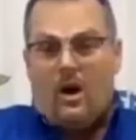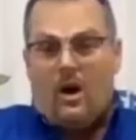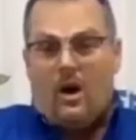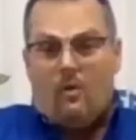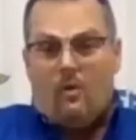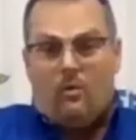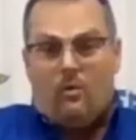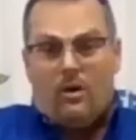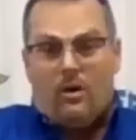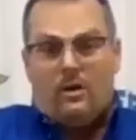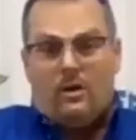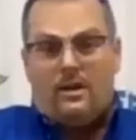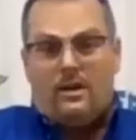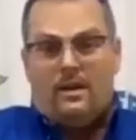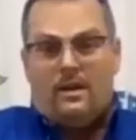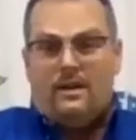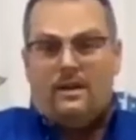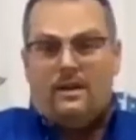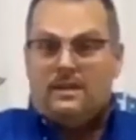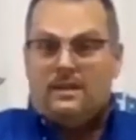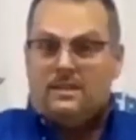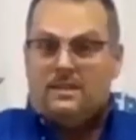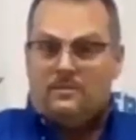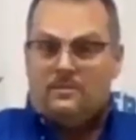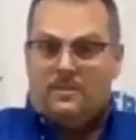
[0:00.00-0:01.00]
not work. It
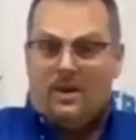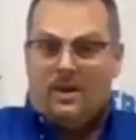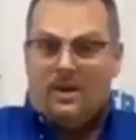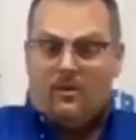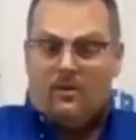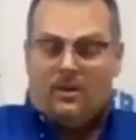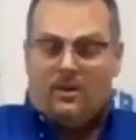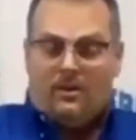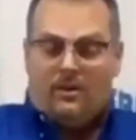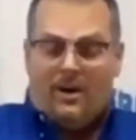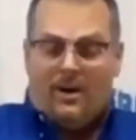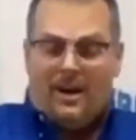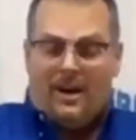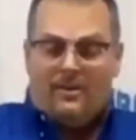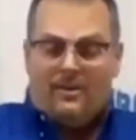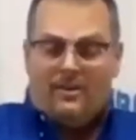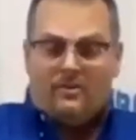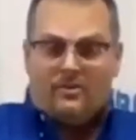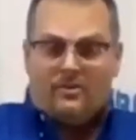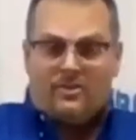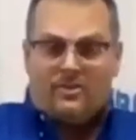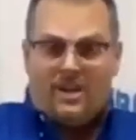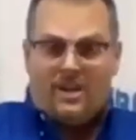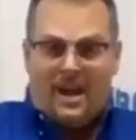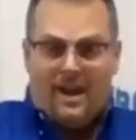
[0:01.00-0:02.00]
needs to be on a grander
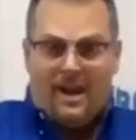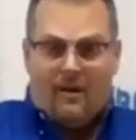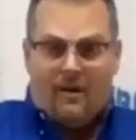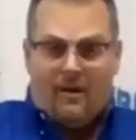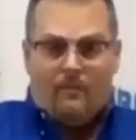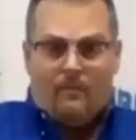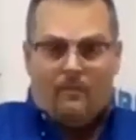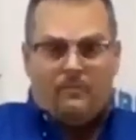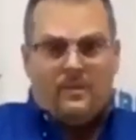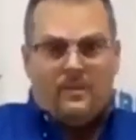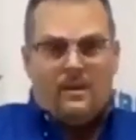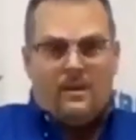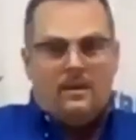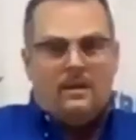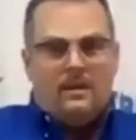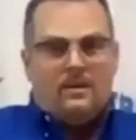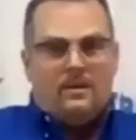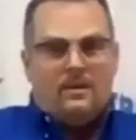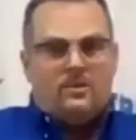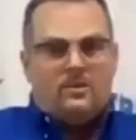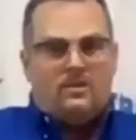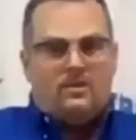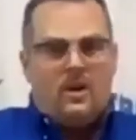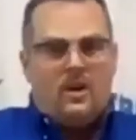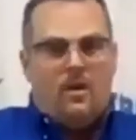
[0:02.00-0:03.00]
scale.
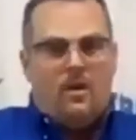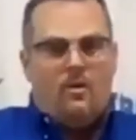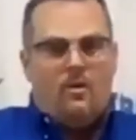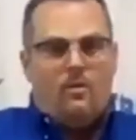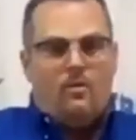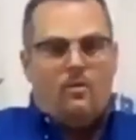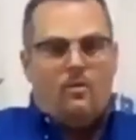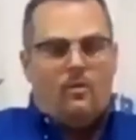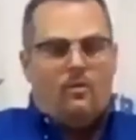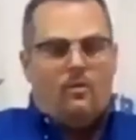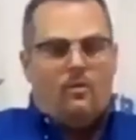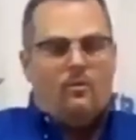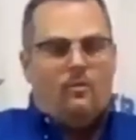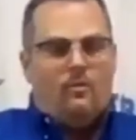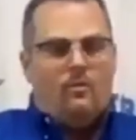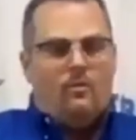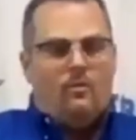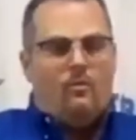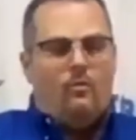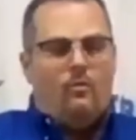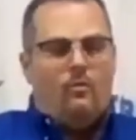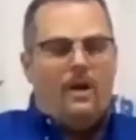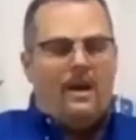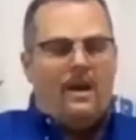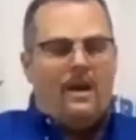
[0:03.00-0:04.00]
So
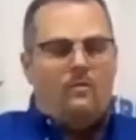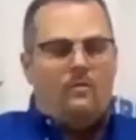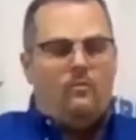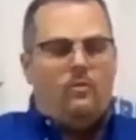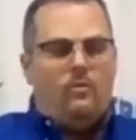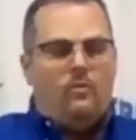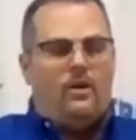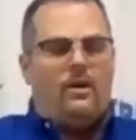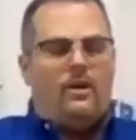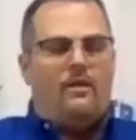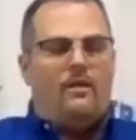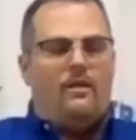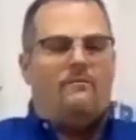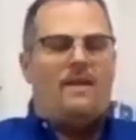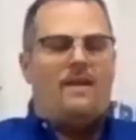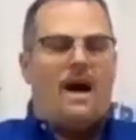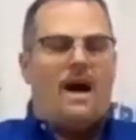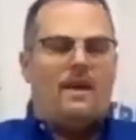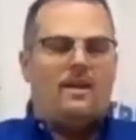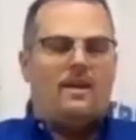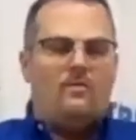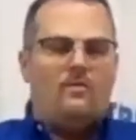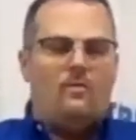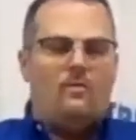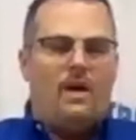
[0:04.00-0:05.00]
when we're
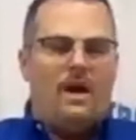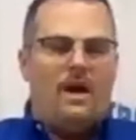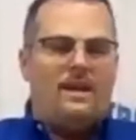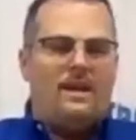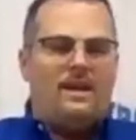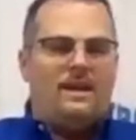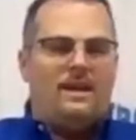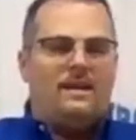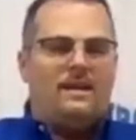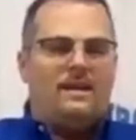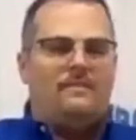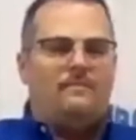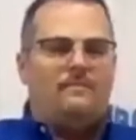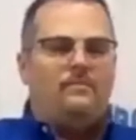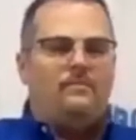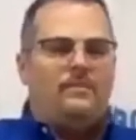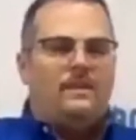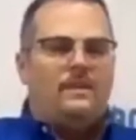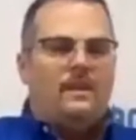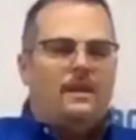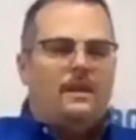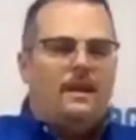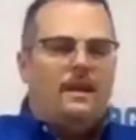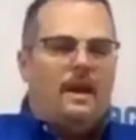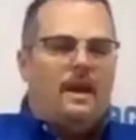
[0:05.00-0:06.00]
evaluating
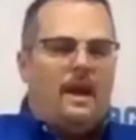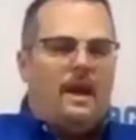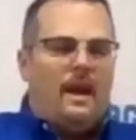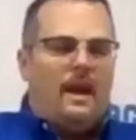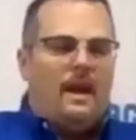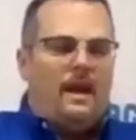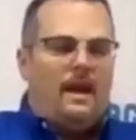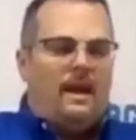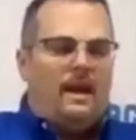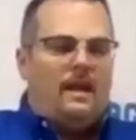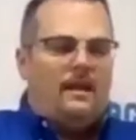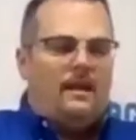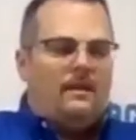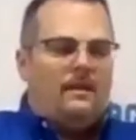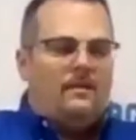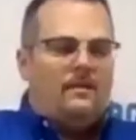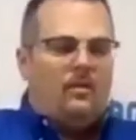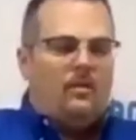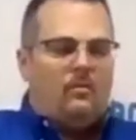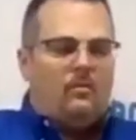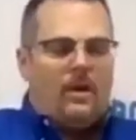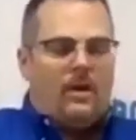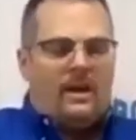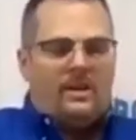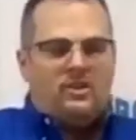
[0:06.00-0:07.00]
a
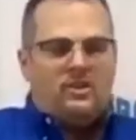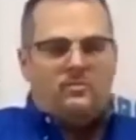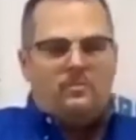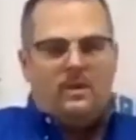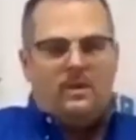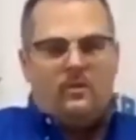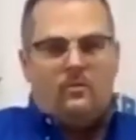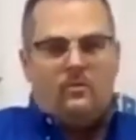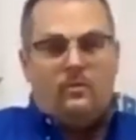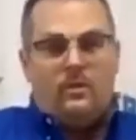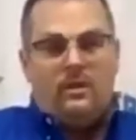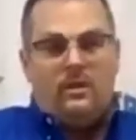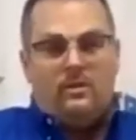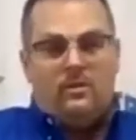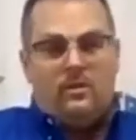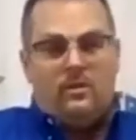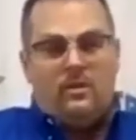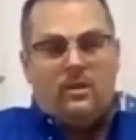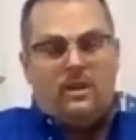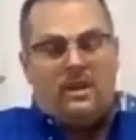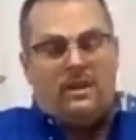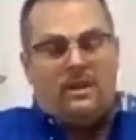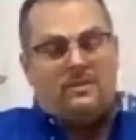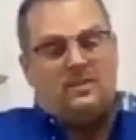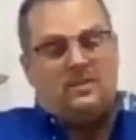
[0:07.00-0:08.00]
arrangement, we
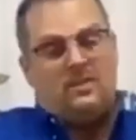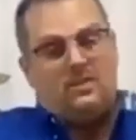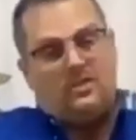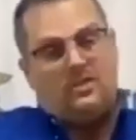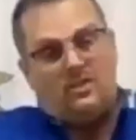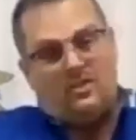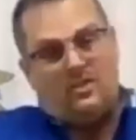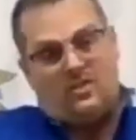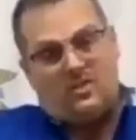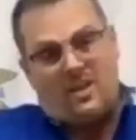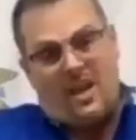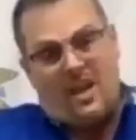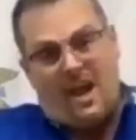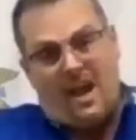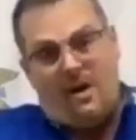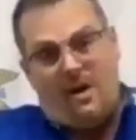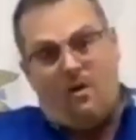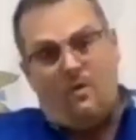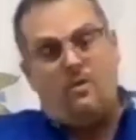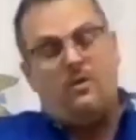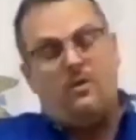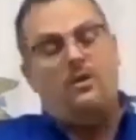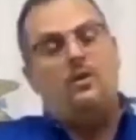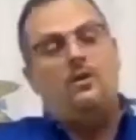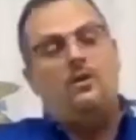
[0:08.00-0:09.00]
look, is it to
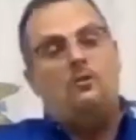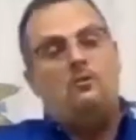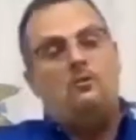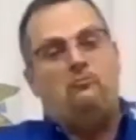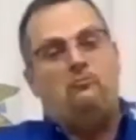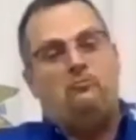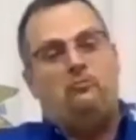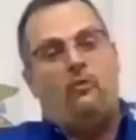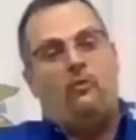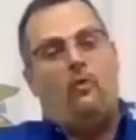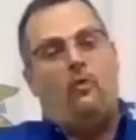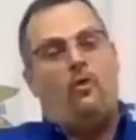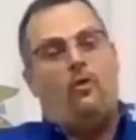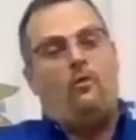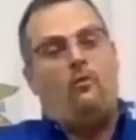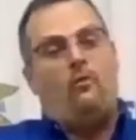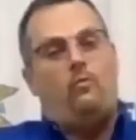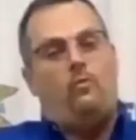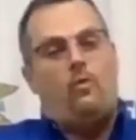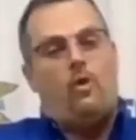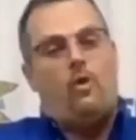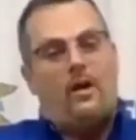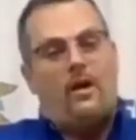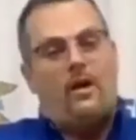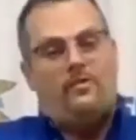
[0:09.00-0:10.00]
scale for
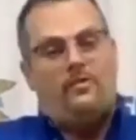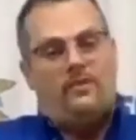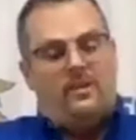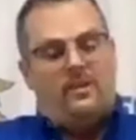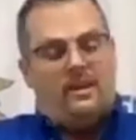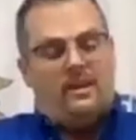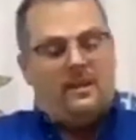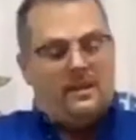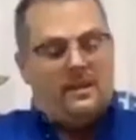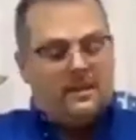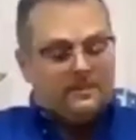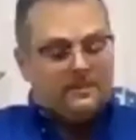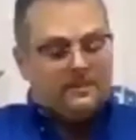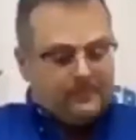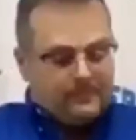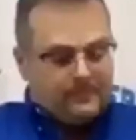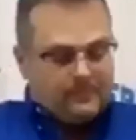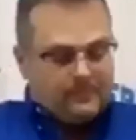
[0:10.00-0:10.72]
what the